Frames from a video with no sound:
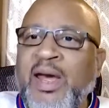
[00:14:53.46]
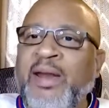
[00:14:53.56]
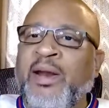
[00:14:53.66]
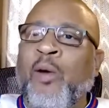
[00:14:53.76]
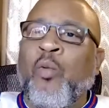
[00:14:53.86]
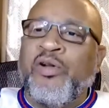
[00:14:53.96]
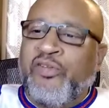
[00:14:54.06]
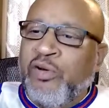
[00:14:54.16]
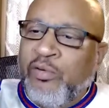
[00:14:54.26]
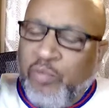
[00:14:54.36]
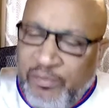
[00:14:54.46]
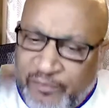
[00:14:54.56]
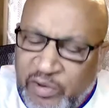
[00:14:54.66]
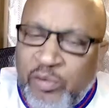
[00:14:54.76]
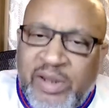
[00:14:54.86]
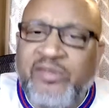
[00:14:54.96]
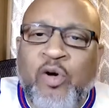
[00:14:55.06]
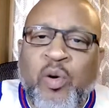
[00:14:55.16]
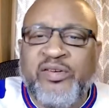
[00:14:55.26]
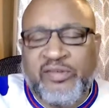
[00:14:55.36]
And then I want you to review these
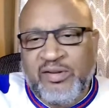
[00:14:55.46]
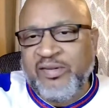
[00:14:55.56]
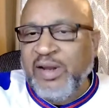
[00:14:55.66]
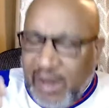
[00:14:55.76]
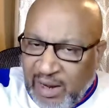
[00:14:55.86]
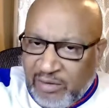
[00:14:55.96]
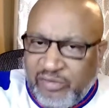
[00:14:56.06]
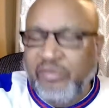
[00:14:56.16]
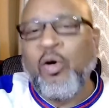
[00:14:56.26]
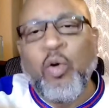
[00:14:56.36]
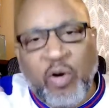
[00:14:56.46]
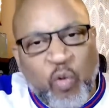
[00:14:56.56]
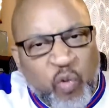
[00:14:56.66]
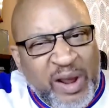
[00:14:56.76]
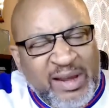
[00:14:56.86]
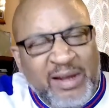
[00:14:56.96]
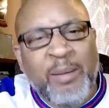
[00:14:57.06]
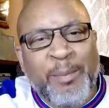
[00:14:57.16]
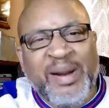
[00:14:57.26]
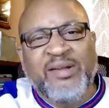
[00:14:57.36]
questions and answers on a
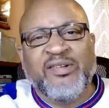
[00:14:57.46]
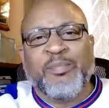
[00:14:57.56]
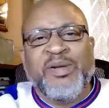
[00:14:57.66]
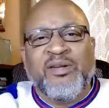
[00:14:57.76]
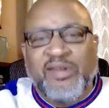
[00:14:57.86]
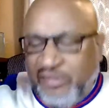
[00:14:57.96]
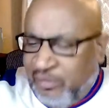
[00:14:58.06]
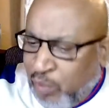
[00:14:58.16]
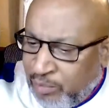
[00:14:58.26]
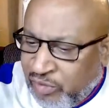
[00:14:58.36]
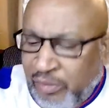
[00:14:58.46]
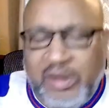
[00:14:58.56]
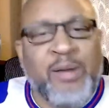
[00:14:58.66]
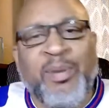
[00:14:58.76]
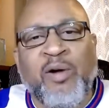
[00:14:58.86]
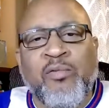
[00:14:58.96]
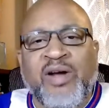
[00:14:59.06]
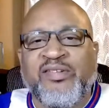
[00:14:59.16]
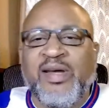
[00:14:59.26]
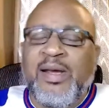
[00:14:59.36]
regular basis, because this is what I'm talking about when
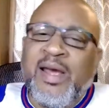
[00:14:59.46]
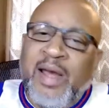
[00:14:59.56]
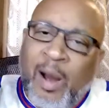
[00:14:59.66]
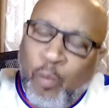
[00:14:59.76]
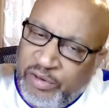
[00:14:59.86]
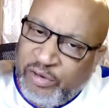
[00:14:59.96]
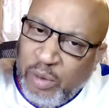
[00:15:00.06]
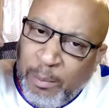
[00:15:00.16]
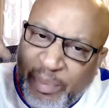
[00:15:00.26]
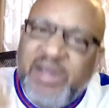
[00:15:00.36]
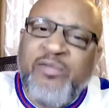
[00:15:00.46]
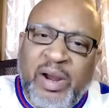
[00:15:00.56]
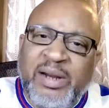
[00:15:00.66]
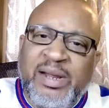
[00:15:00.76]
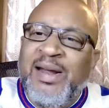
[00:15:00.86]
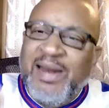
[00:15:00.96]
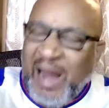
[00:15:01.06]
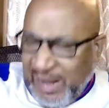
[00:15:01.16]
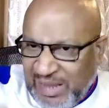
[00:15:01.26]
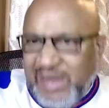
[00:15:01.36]
I say I want you to be ready,
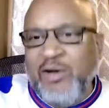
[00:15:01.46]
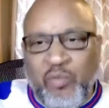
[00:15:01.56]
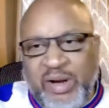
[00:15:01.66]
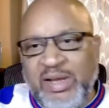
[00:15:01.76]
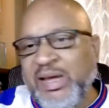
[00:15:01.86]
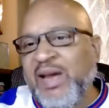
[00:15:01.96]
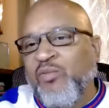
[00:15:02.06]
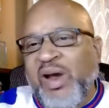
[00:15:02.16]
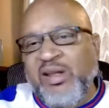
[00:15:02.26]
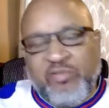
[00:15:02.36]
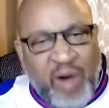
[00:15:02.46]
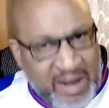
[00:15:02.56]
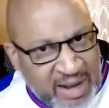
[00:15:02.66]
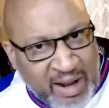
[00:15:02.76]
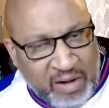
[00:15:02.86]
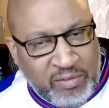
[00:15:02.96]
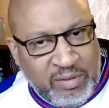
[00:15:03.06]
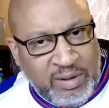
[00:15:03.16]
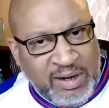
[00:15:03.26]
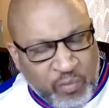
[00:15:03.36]
not get ready. Get ready is right now.
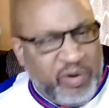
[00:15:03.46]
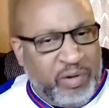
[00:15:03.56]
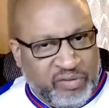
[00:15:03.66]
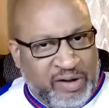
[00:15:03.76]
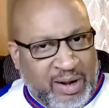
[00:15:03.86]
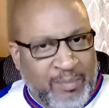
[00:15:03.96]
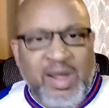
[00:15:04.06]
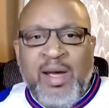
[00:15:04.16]
in real time.